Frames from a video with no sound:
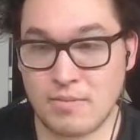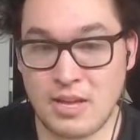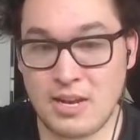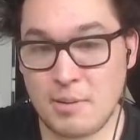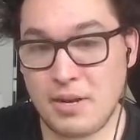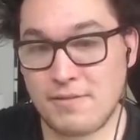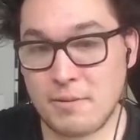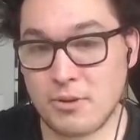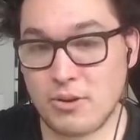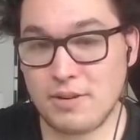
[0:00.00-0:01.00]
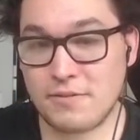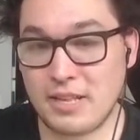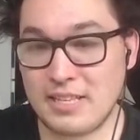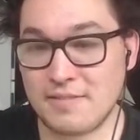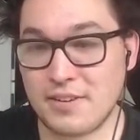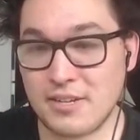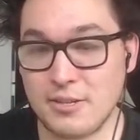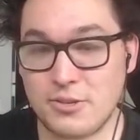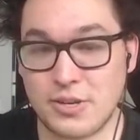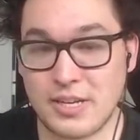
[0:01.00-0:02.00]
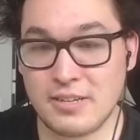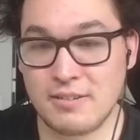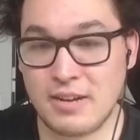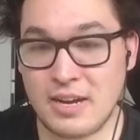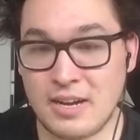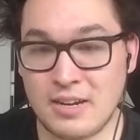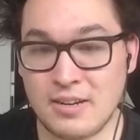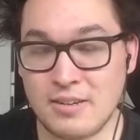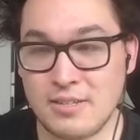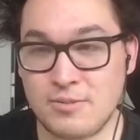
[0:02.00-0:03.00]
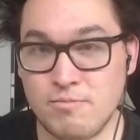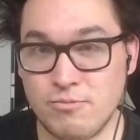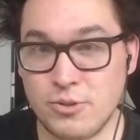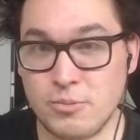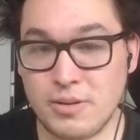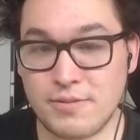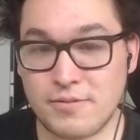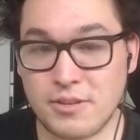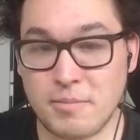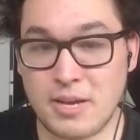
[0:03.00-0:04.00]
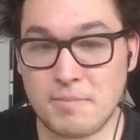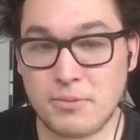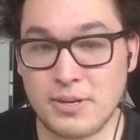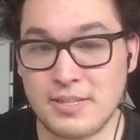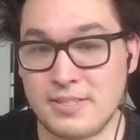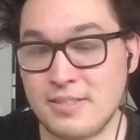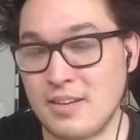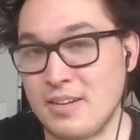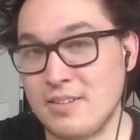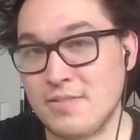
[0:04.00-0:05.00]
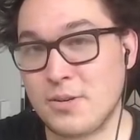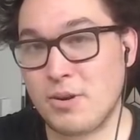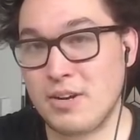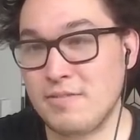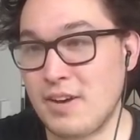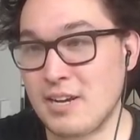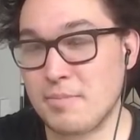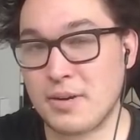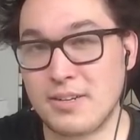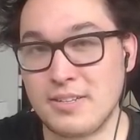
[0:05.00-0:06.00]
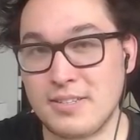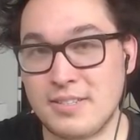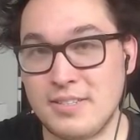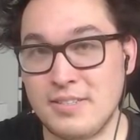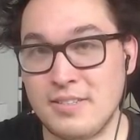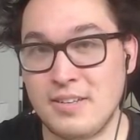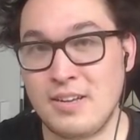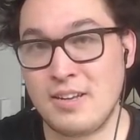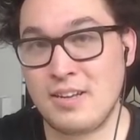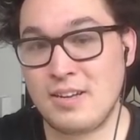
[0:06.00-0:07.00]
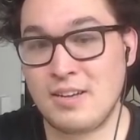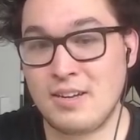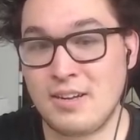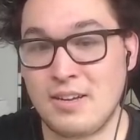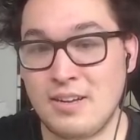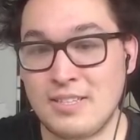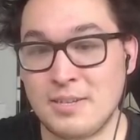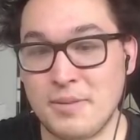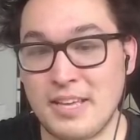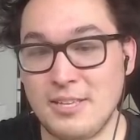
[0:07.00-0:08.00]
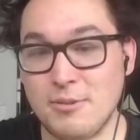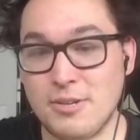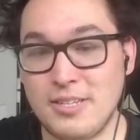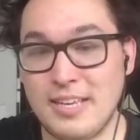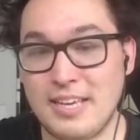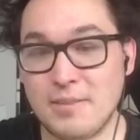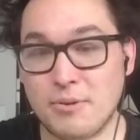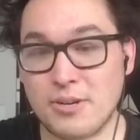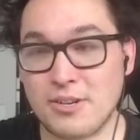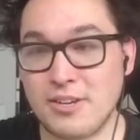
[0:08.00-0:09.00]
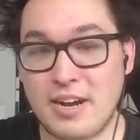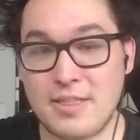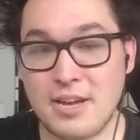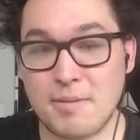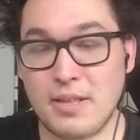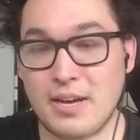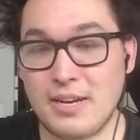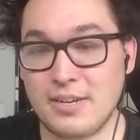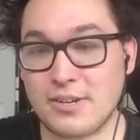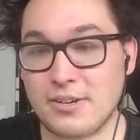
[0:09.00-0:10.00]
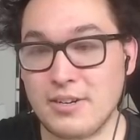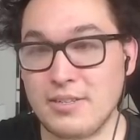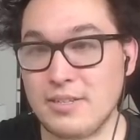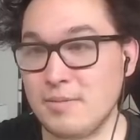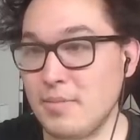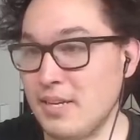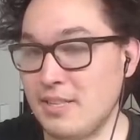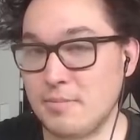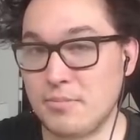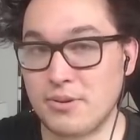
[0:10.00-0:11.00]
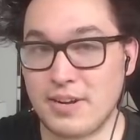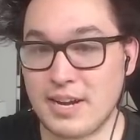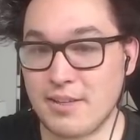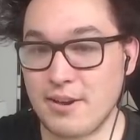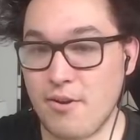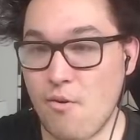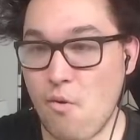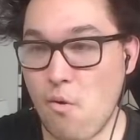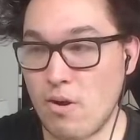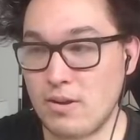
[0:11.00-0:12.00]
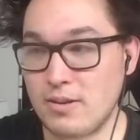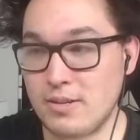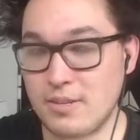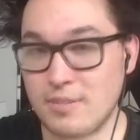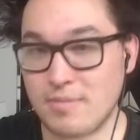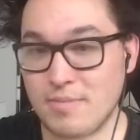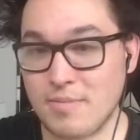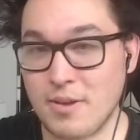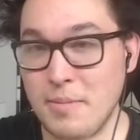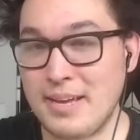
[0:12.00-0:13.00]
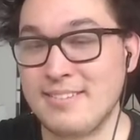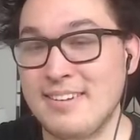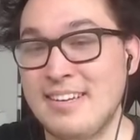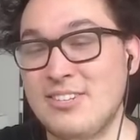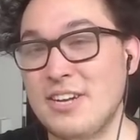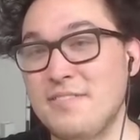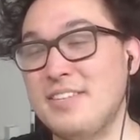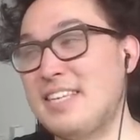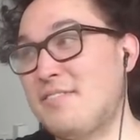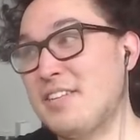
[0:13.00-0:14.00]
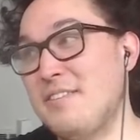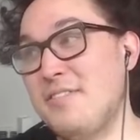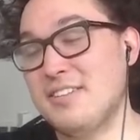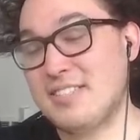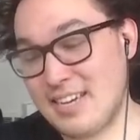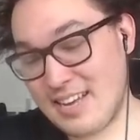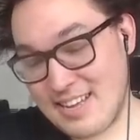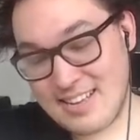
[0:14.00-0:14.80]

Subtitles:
And I mean, if I'm going for like the value trade, it's Runeweaver for the mana points. Requiring Vagabond is something that you could hit the board earlier. I think I'm not in a hurry to make it hit the board right now, though. Man, Draven definitely feels like...